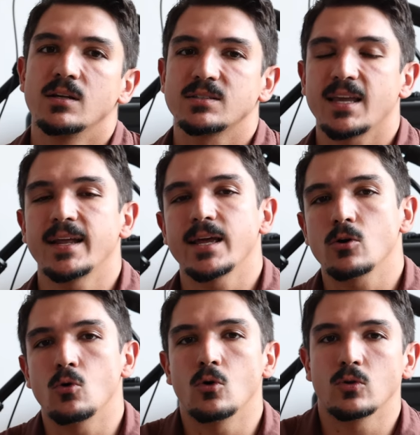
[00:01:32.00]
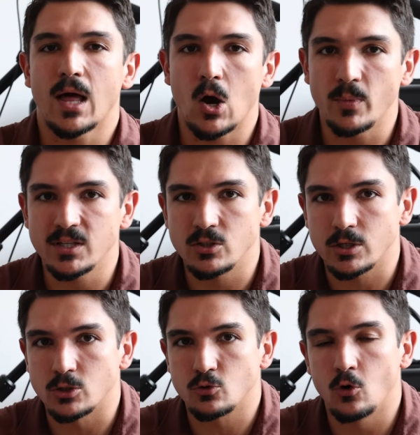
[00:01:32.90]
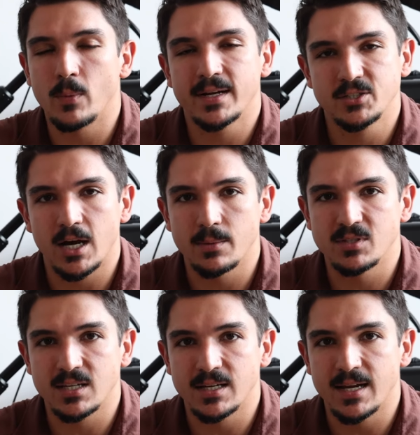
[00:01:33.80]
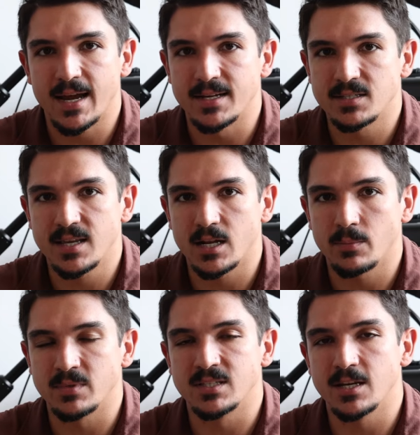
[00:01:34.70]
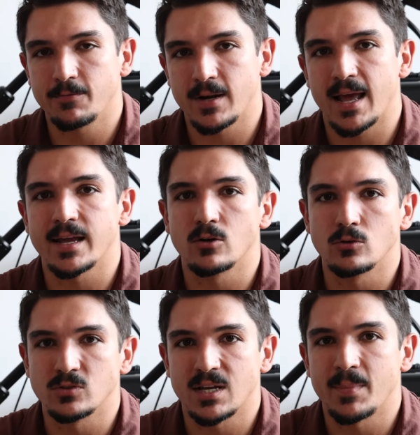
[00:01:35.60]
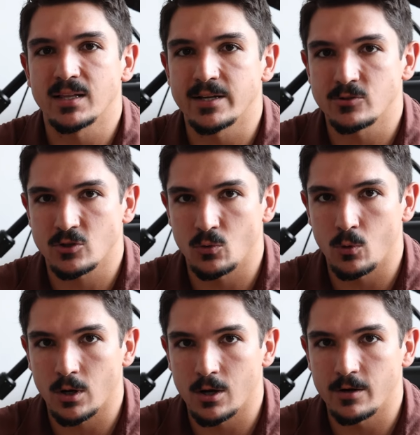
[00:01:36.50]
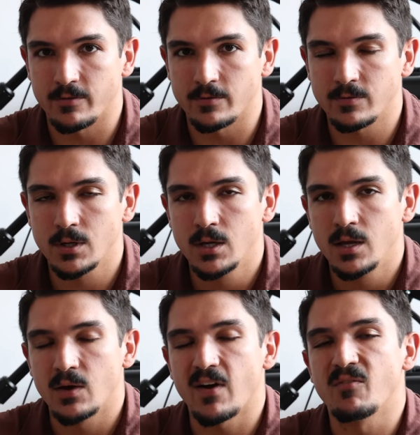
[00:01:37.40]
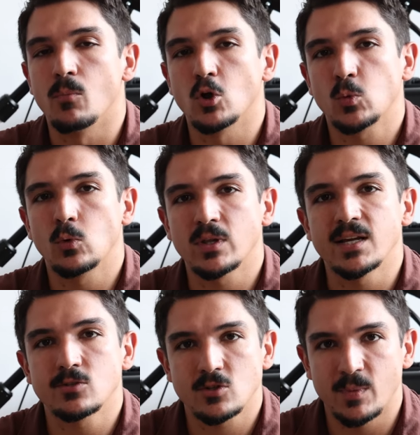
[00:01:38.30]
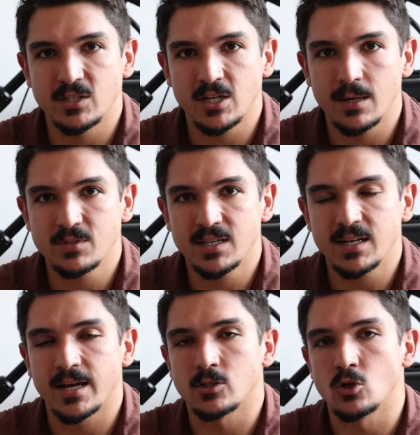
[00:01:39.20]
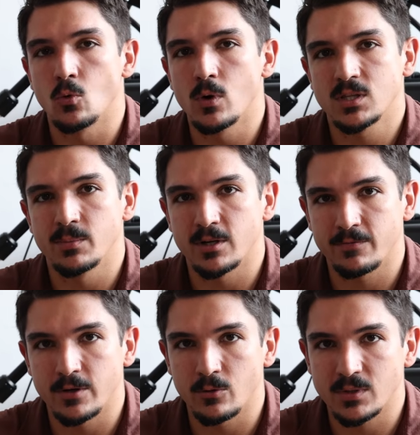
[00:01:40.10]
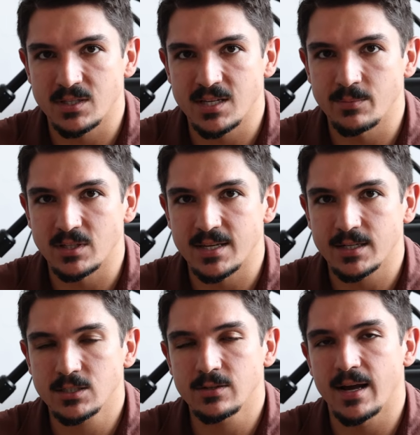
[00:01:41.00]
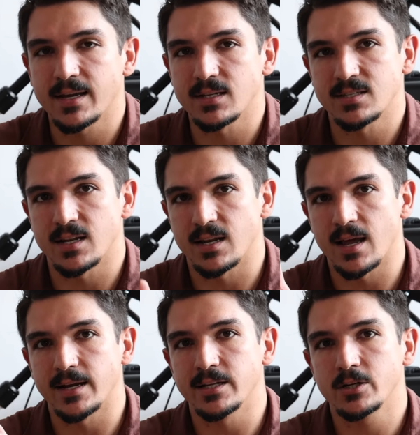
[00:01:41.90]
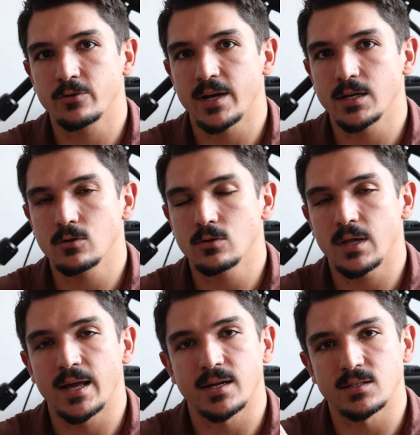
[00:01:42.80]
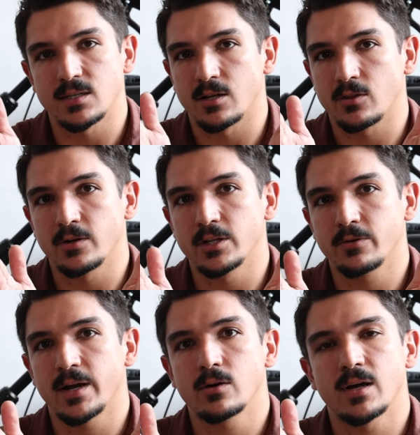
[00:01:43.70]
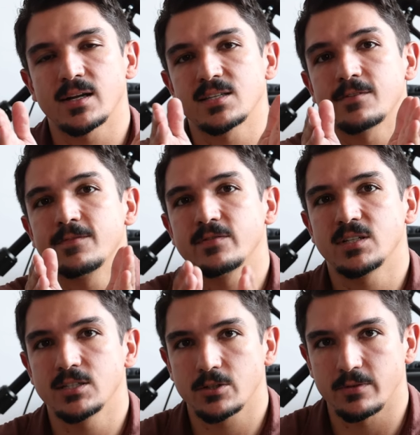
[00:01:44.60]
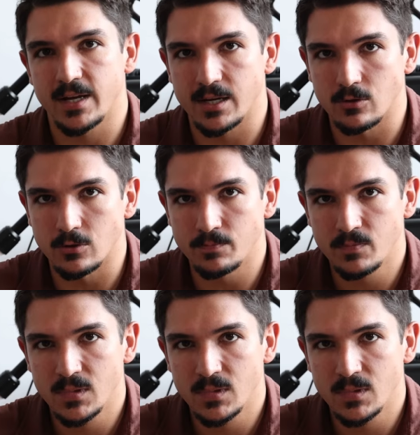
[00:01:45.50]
Scan angle will allow me to control my job site and set up different angles that my lasers can work off of. If I have multiple lasers on my job site, I don't want them interfering with the same detector. I can set a 90-degree angle, I can set a 30-degree angle, I can set a 15-degree angle,